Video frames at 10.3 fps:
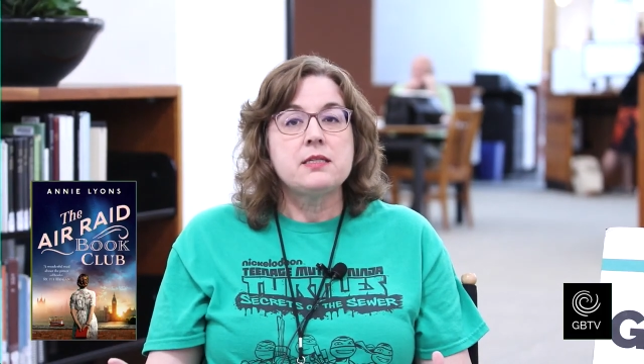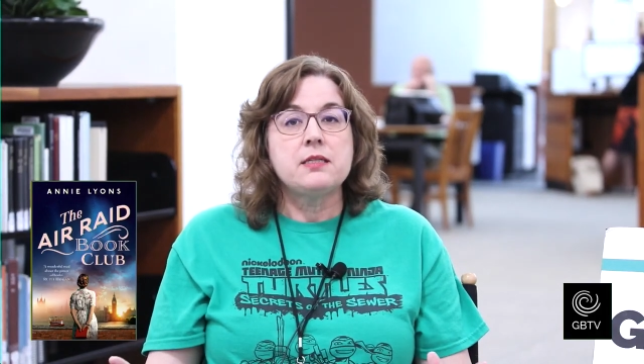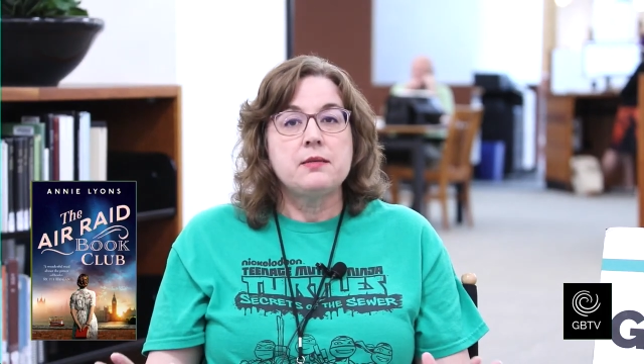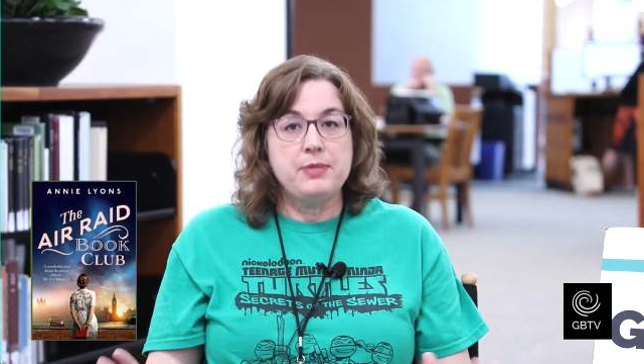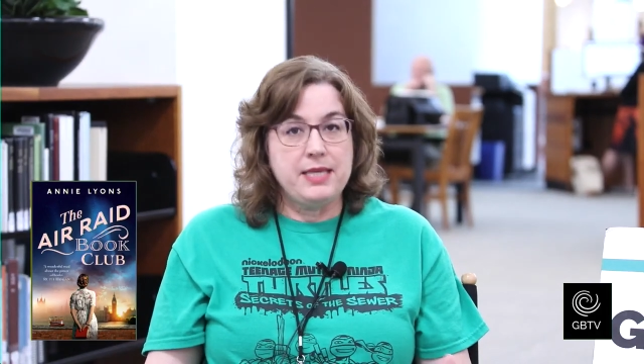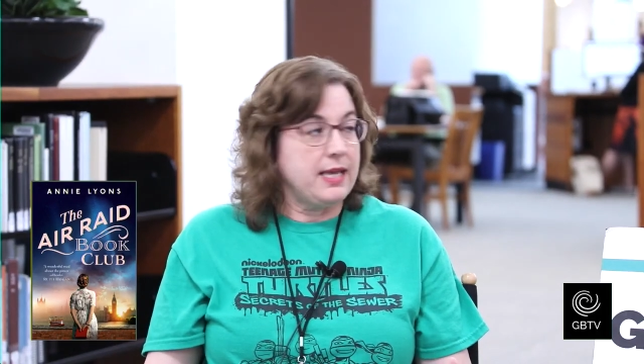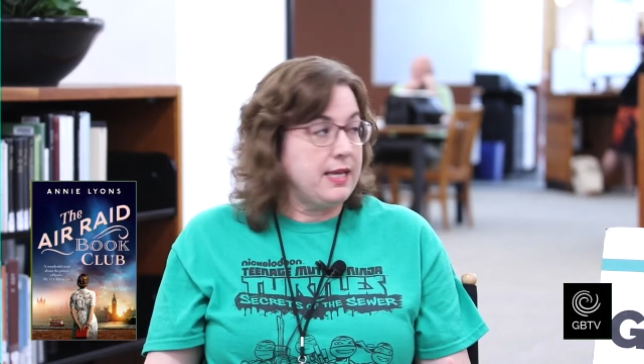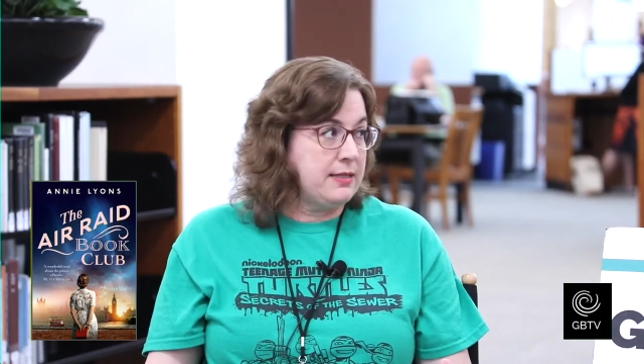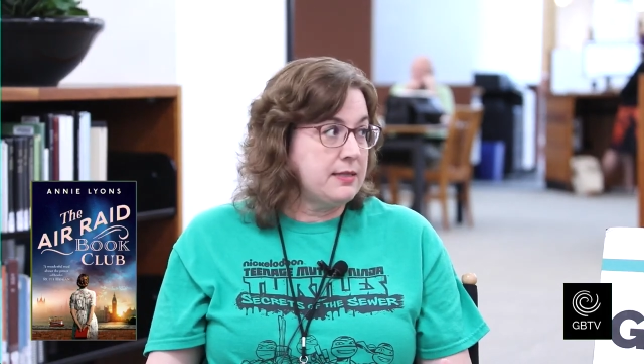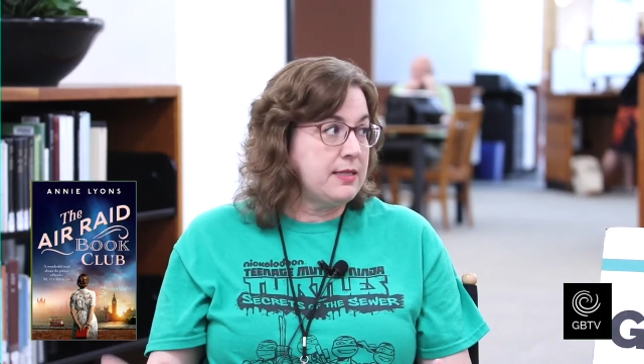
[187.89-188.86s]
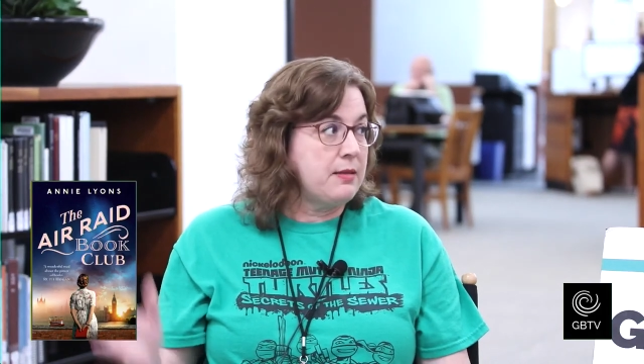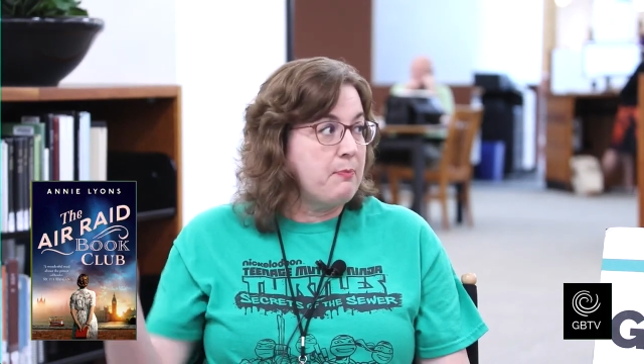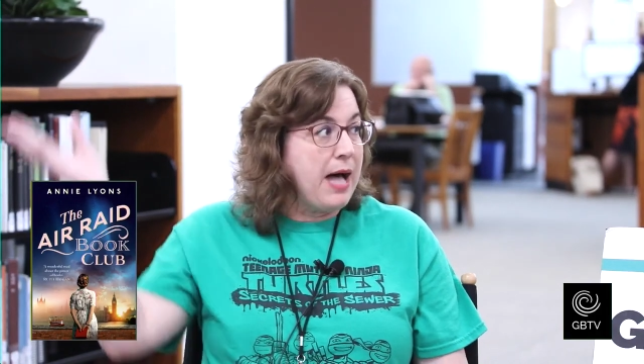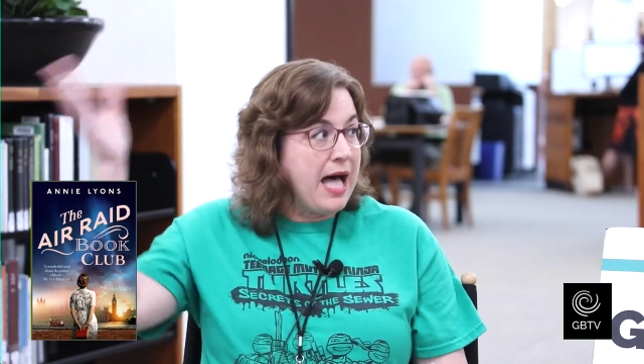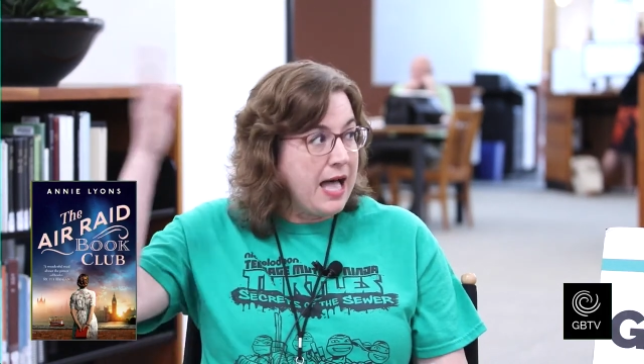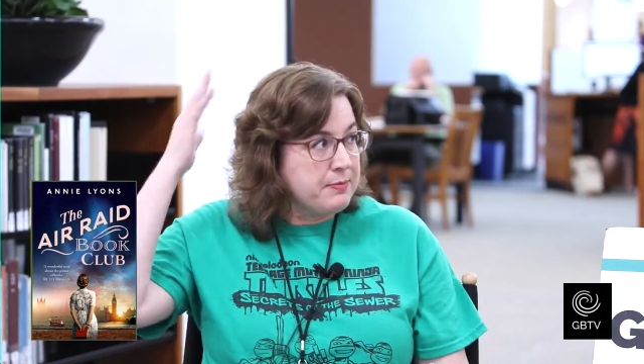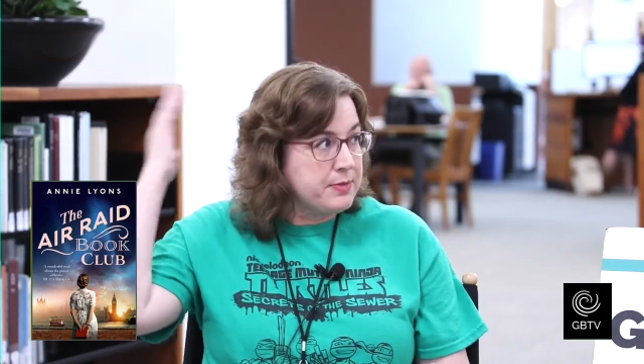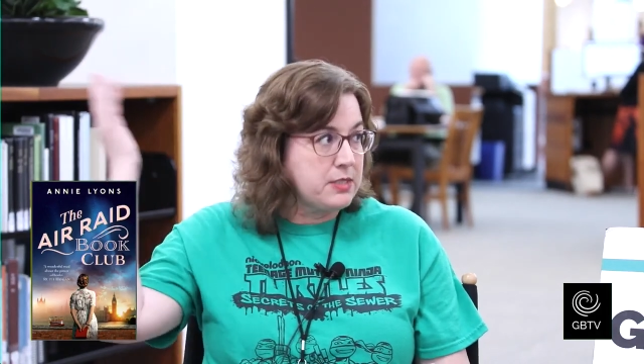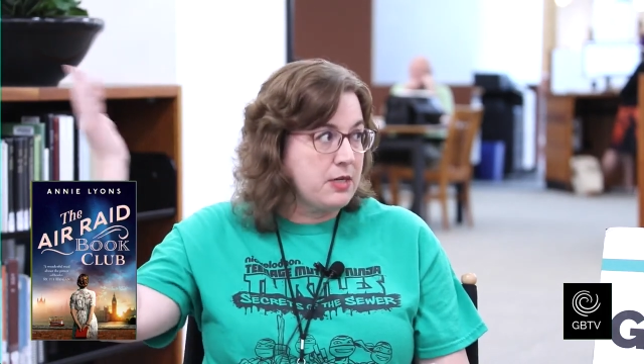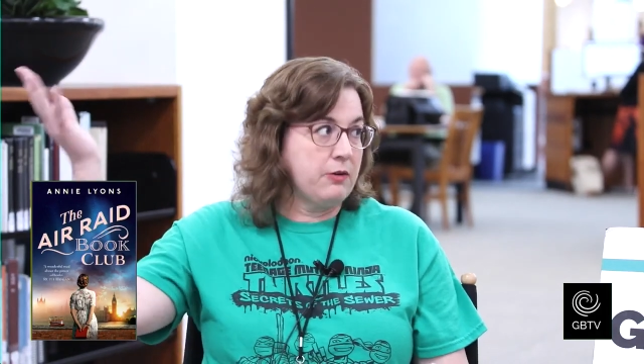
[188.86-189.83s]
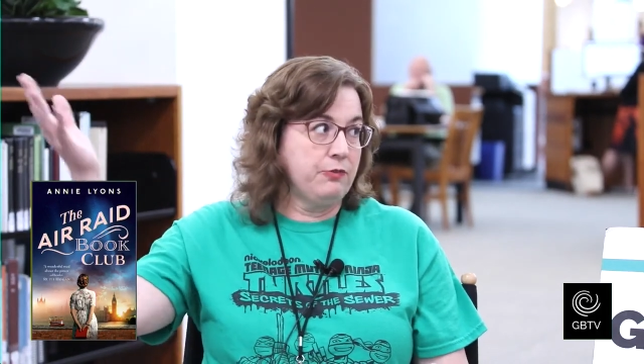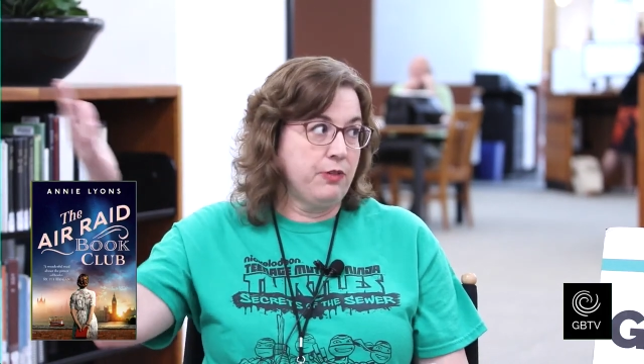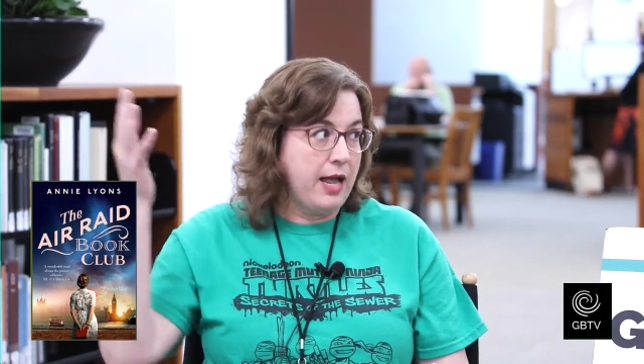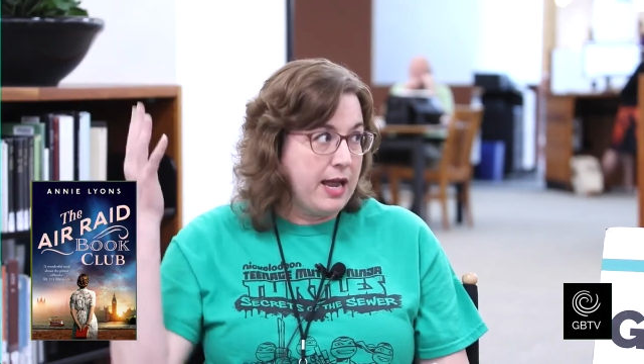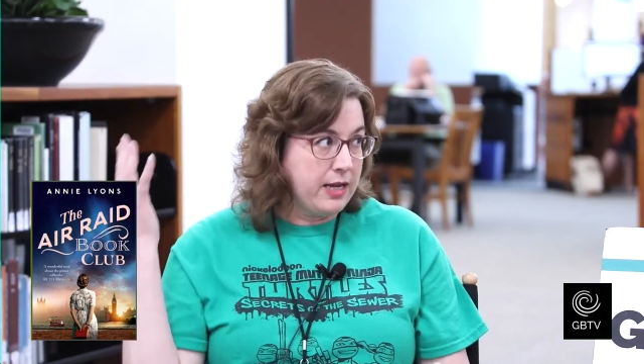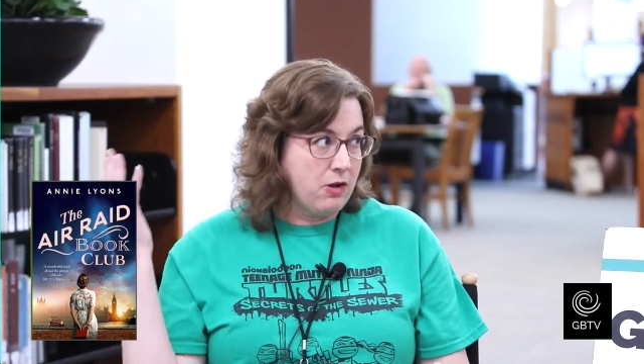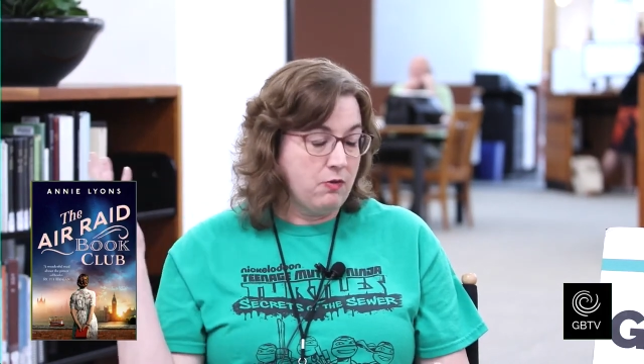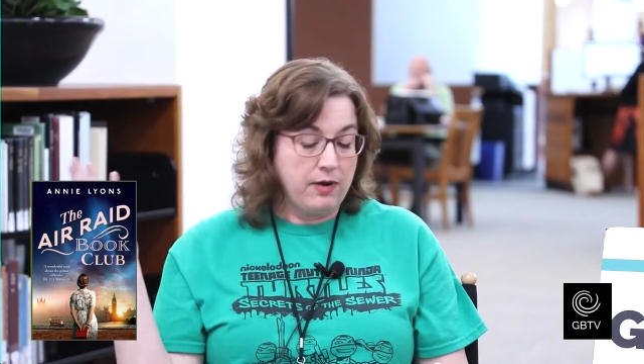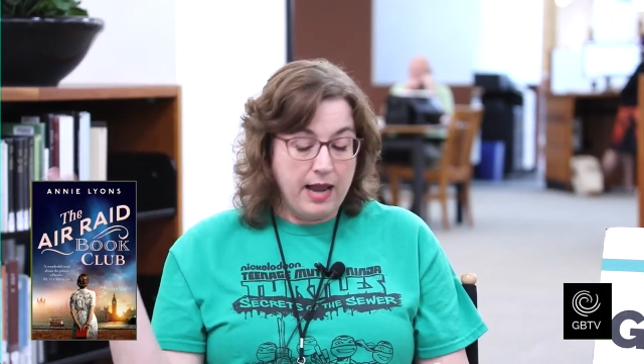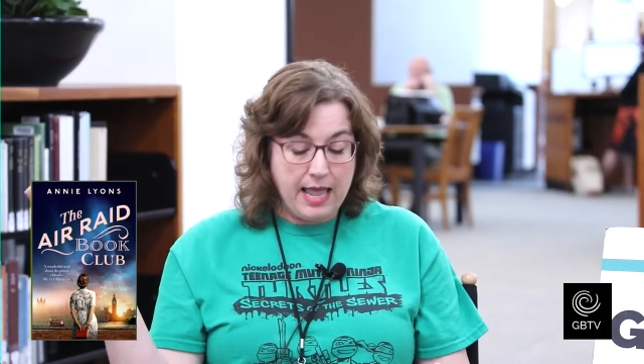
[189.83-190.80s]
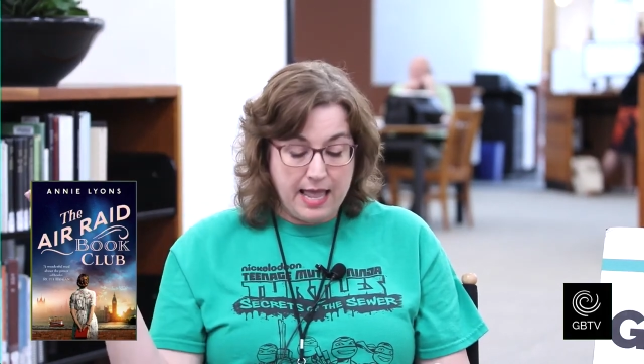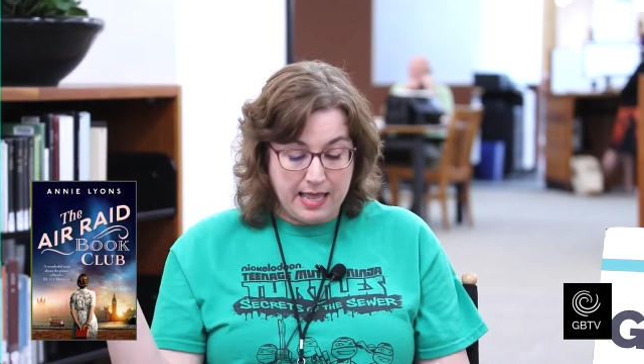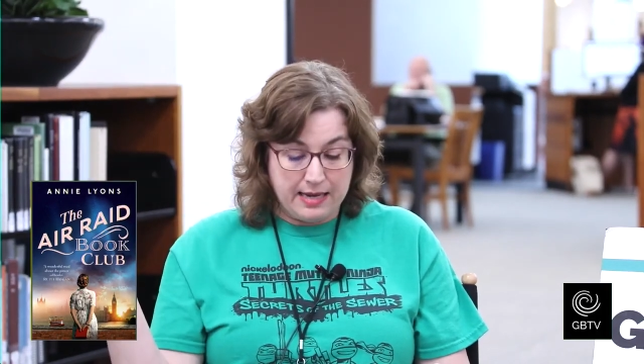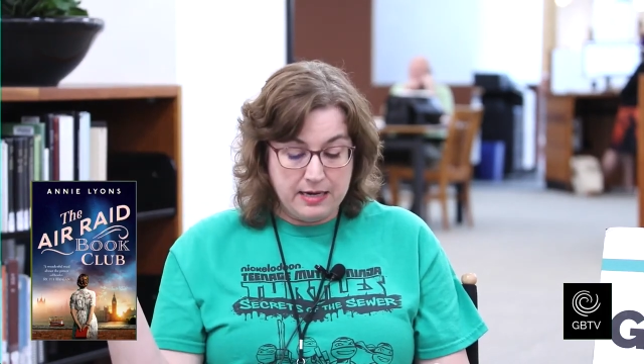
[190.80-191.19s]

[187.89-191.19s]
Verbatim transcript: begins and the bombs start flying overhead,